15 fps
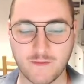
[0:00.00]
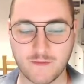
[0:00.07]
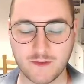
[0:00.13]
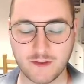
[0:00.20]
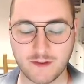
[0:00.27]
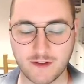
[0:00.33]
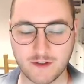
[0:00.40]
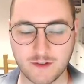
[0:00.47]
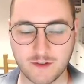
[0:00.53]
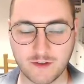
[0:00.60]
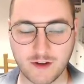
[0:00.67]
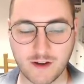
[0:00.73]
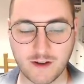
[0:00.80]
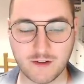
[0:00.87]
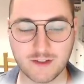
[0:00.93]
the
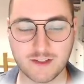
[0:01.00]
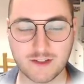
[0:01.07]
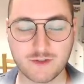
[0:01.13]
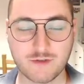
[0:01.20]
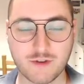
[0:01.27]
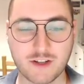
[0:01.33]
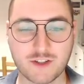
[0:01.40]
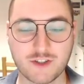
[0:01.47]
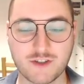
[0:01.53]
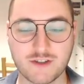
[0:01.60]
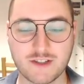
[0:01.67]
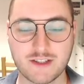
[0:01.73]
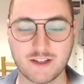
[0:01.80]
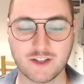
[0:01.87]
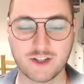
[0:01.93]
structures
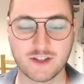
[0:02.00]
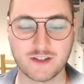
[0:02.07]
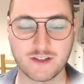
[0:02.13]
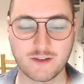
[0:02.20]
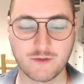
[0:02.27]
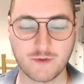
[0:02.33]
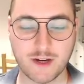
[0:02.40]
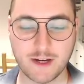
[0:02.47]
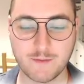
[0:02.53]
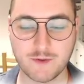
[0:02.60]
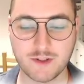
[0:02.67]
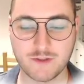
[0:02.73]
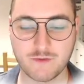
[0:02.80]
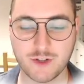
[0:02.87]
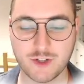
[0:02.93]
such as a
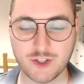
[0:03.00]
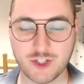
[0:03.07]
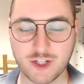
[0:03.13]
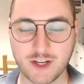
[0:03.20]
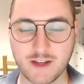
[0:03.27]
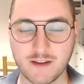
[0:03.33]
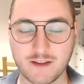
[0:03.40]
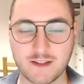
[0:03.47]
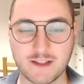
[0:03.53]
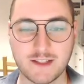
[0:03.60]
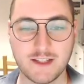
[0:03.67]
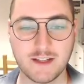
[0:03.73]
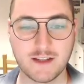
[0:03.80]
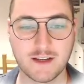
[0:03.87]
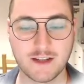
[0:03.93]
riboswitch and
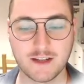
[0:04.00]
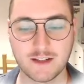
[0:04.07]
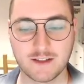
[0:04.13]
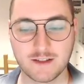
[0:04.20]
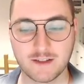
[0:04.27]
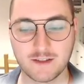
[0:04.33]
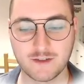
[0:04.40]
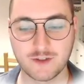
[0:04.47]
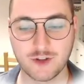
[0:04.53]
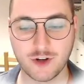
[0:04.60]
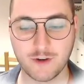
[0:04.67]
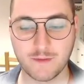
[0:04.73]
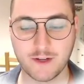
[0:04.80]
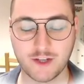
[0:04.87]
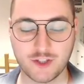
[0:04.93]
the
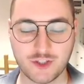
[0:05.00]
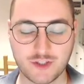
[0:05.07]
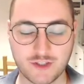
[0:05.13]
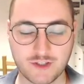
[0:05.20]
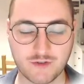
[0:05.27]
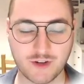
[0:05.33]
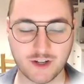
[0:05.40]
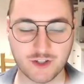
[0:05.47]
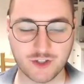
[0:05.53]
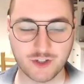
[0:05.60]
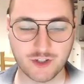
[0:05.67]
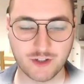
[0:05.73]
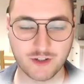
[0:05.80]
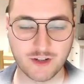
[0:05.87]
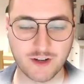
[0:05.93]
termination
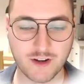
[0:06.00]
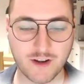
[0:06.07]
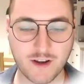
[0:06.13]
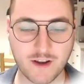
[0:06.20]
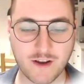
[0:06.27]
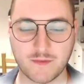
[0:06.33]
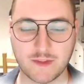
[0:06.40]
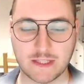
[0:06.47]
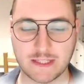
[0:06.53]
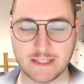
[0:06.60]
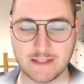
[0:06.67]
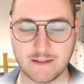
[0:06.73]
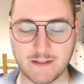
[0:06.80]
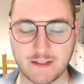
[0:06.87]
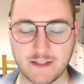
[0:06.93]
structure.
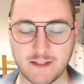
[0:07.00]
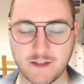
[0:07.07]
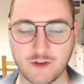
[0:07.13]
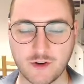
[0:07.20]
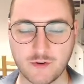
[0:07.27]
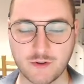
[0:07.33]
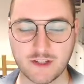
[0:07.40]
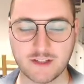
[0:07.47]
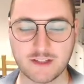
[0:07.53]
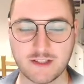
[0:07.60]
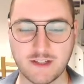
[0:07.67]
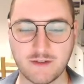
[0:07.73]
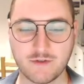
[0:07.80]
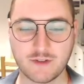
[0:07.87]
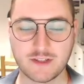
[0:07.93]
The coding
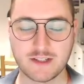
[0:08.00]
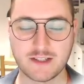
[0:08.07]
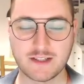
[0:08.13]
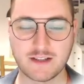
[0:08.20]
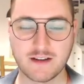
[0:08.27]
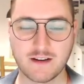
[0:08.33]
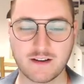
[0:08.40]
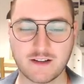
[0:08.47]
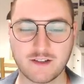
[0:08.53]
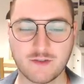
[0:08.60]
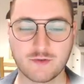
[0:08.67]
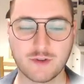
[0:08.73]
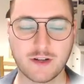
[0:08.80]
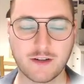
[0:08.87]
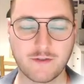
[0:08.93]
sequences are
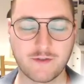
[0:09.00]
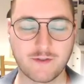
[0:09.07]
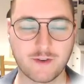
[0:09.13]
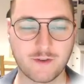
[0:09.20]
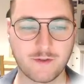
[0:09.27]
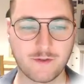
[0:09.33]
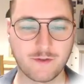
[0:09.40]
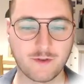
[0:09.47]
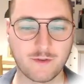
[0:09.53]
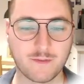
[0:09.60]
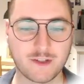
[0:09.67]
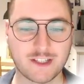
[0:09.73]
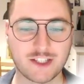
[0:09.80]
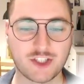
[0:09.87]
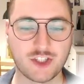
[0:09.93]
derived
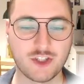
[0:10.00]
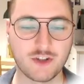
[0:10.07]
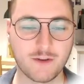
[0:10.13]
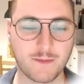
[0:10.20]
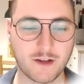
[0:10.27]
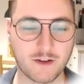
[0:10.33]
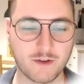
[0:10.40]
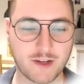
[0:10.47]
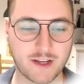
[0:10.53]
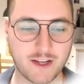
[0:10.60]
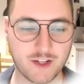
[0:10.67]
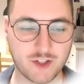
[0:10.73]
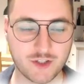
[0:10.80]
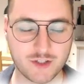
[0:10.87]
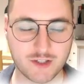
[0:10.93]
from genomic
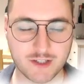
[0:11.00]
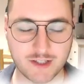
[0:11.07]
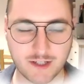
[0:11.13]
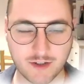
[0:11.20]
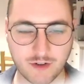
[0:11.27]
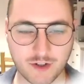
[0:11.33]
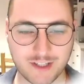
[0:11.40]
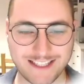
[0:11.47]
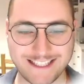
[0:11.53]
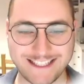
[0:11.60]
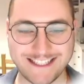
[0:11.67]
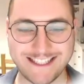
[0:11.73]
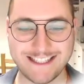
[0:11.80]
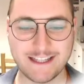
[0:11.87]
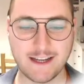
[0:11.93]
locations then on the
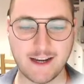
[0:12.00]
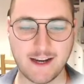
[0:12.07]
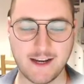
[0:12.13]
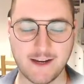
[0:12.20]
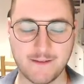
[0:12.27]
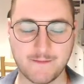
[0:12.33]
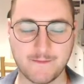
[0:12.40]
DNA.